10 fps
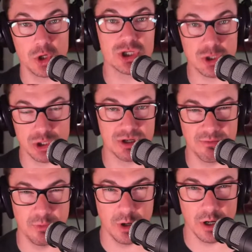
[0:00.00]
you're
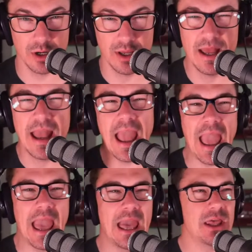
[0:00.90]
searching for.
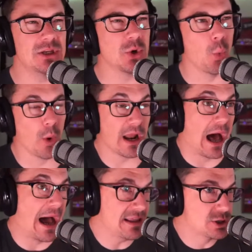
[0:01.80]
And what
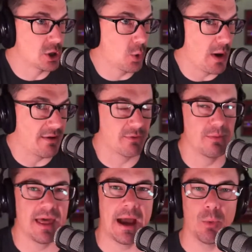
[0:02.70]
I took away
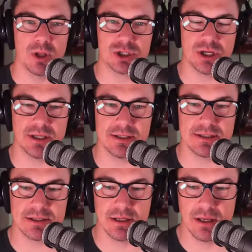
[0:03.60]
from that, which
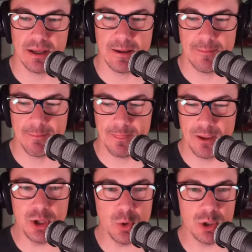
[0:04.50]
is,
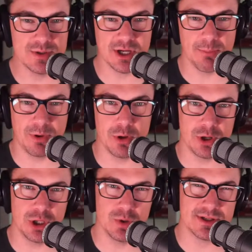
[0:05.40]
you don't use a
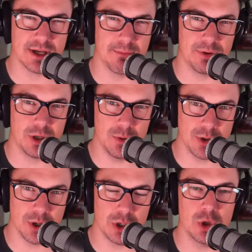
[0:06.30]
computer to use a
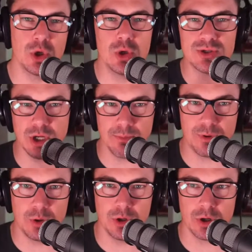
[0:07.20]
computer. You use a
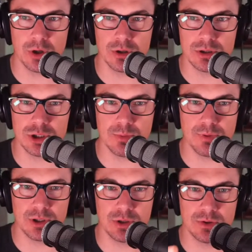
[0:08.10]
computer to
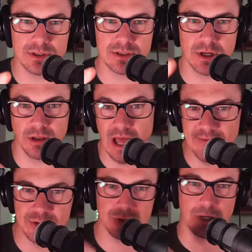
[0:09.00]
produce a
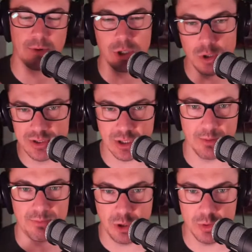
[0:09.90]
live stream, or you use a
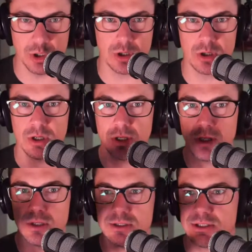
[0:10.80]
computer
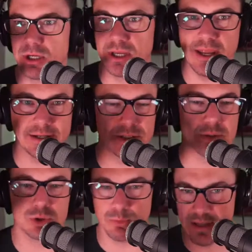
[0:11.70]
to connect on
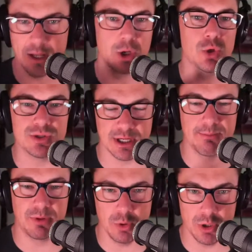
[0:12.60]
social media, or you use a
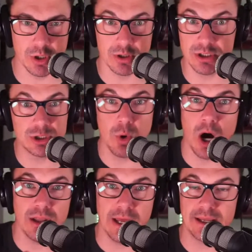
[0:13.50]
computer to do
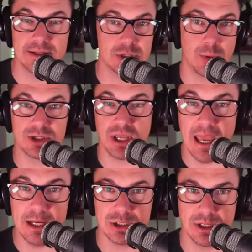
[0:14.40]
online continuing
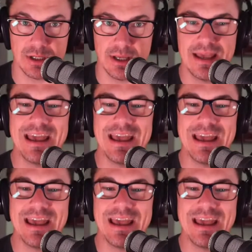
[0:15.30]
education.